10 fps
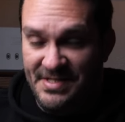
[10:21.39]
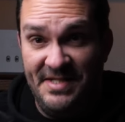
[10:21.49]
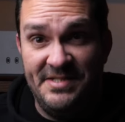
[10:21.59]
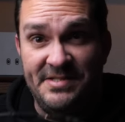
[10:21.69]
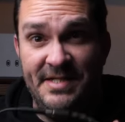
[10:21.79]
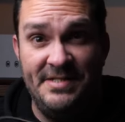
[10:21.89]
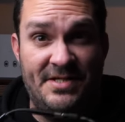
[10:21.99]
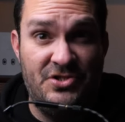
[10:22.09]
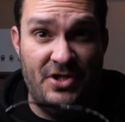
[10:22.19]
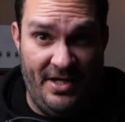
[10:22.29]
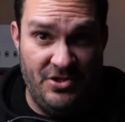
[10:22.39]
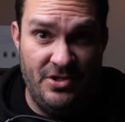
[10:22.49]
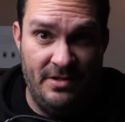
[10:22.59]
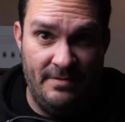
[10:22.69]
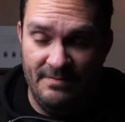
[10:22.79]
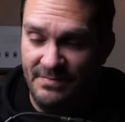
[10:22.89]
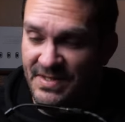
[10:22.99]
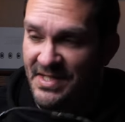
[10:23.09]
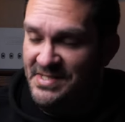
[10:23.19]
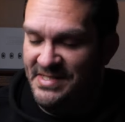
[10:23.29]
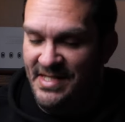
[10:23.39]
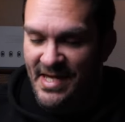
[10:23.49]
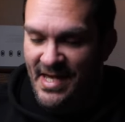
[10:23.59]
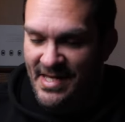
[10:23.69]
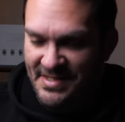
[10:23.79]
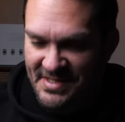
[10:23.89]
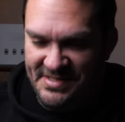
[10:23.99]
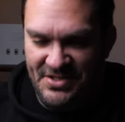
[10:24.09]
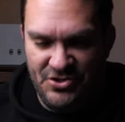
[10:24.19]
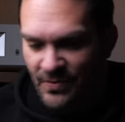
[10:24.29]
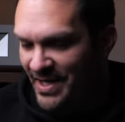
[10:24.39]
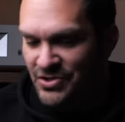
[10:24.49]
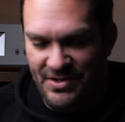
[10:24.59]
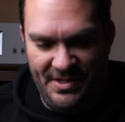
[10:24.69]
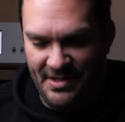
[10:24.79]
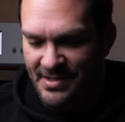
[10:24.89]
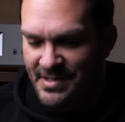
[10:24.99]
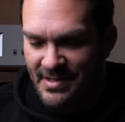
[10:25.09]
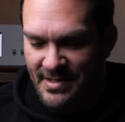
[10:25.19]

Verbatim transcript: This needs to change. This situation here